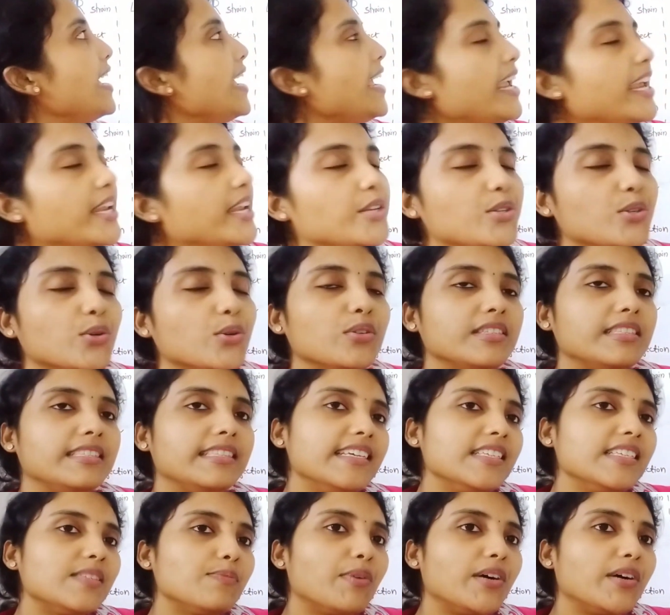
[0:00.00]
he took
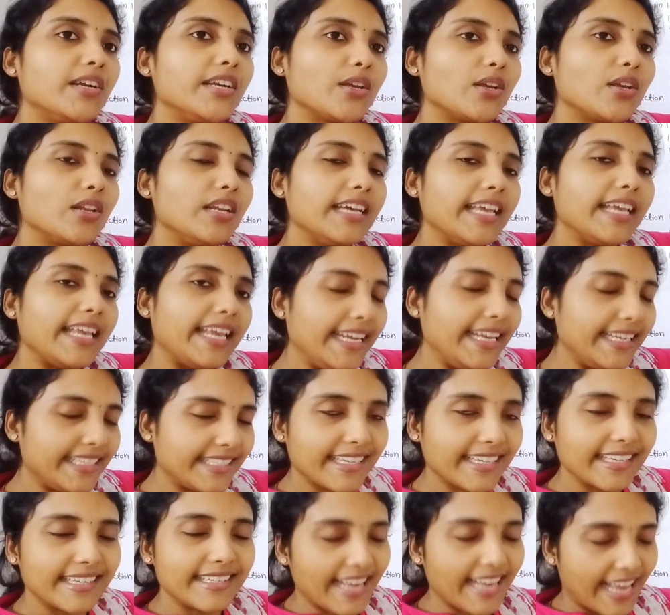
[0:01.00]
this particular heat
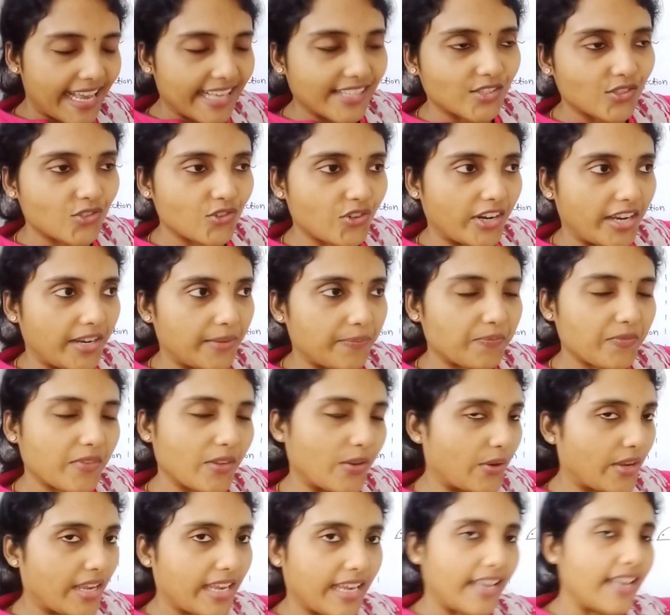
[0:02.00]
killed S strain.
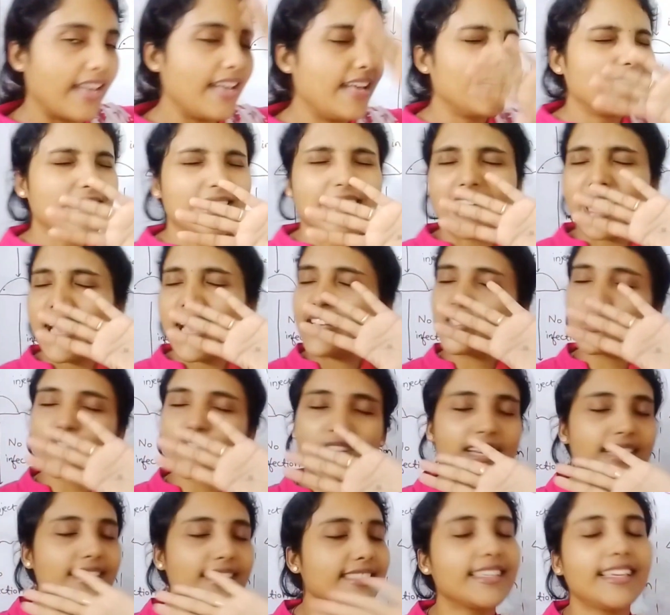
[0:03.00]
Okay, the S
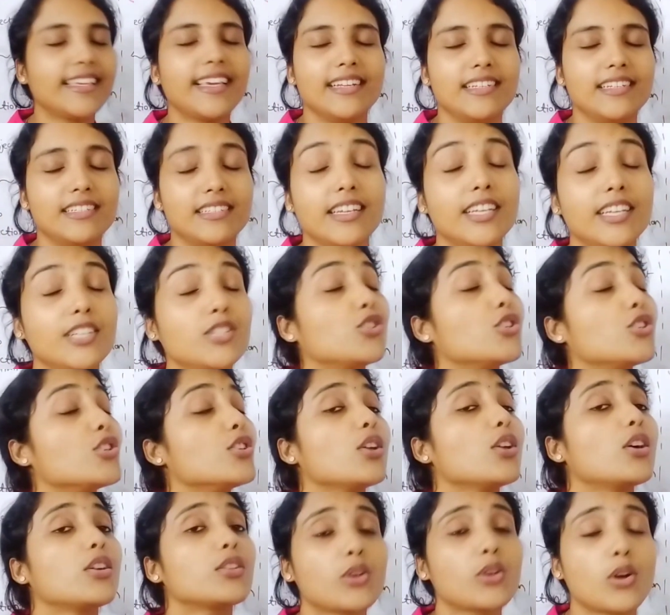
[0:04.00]
strain is killed. It should
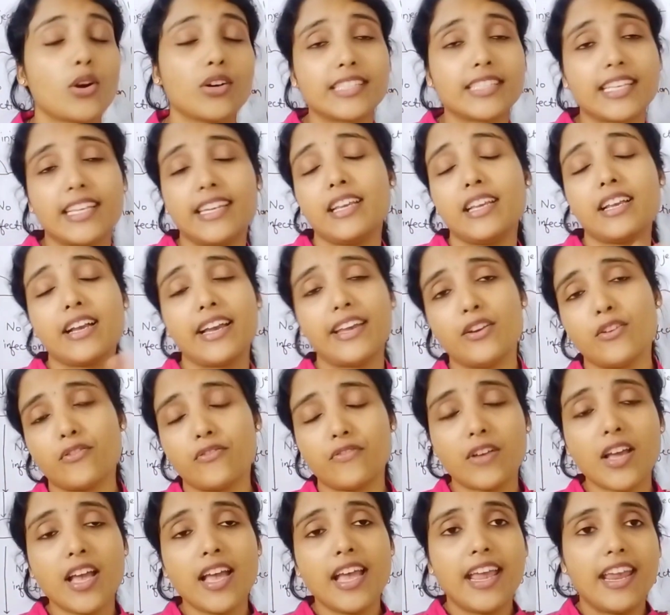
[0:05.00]
not cause any kind of
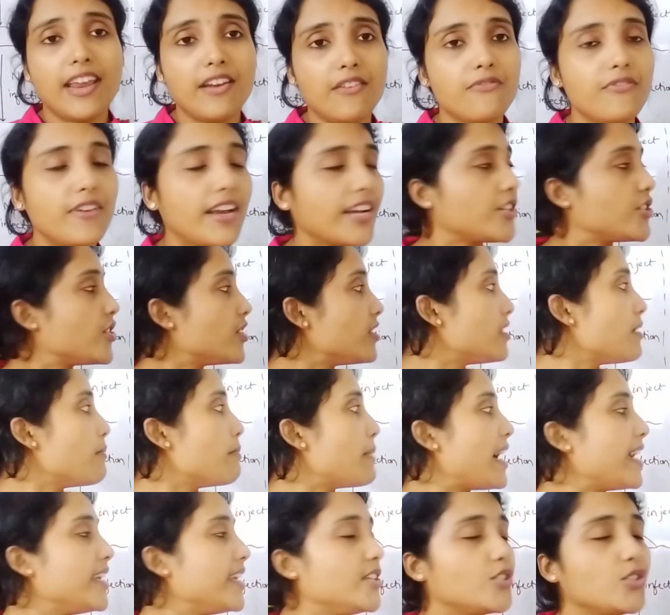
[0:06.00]
infection. The
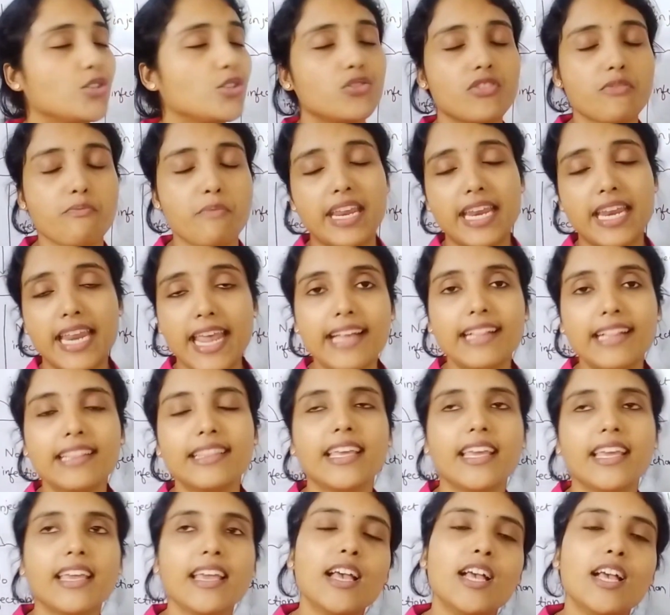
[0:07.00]
mice should remain
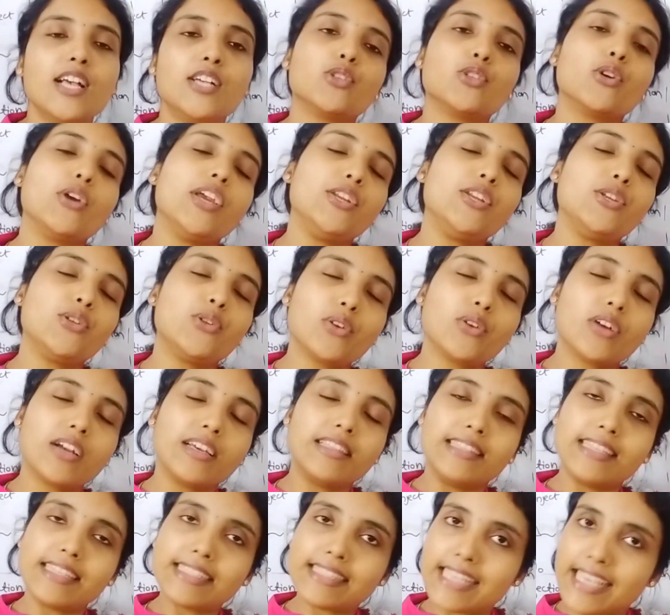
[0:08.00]
healthy. So he took
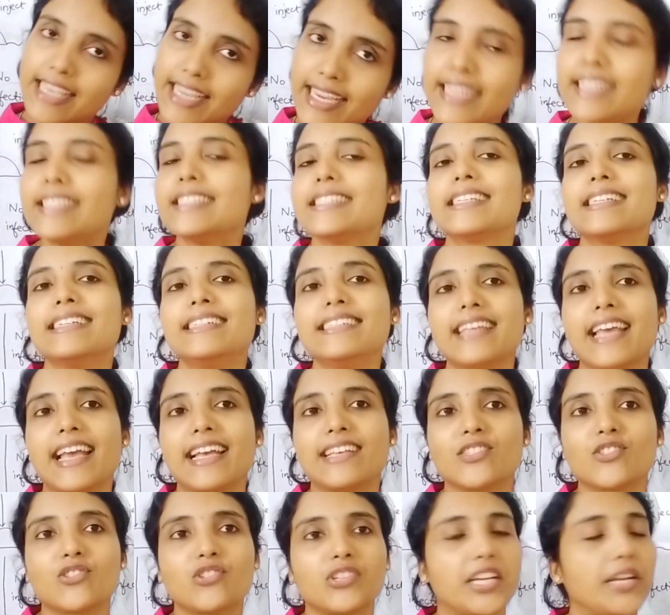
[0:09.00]
this heat killed
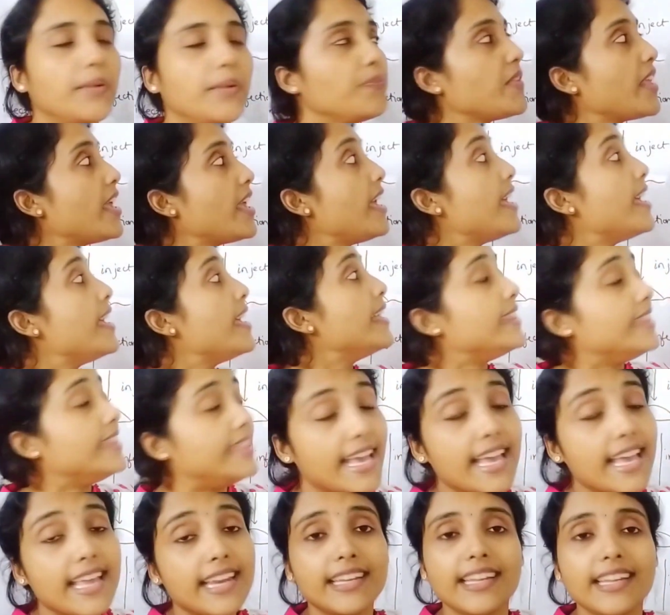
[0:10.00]
S strain.
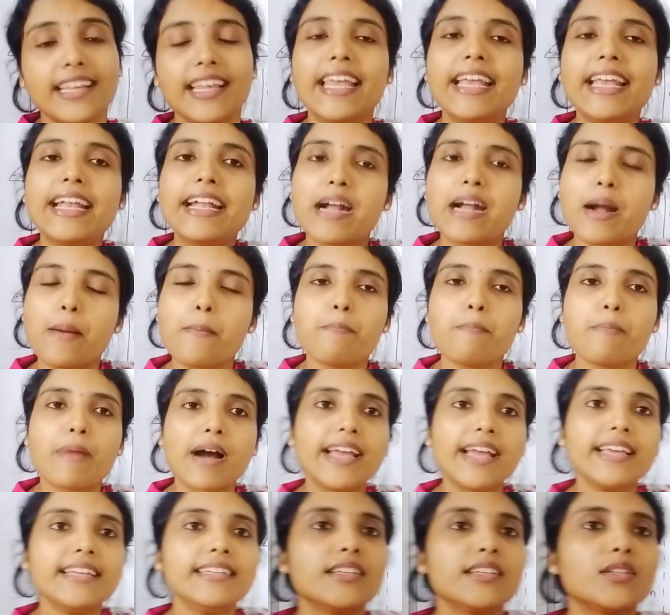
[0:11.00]
Then he
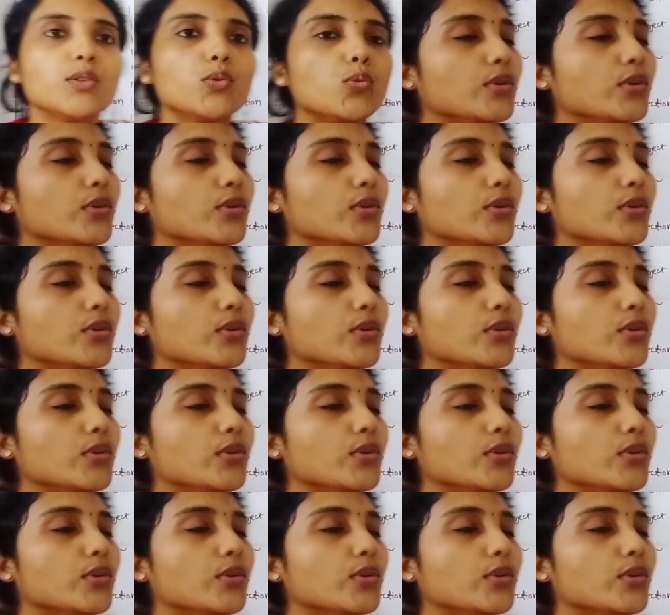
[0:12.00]
combined it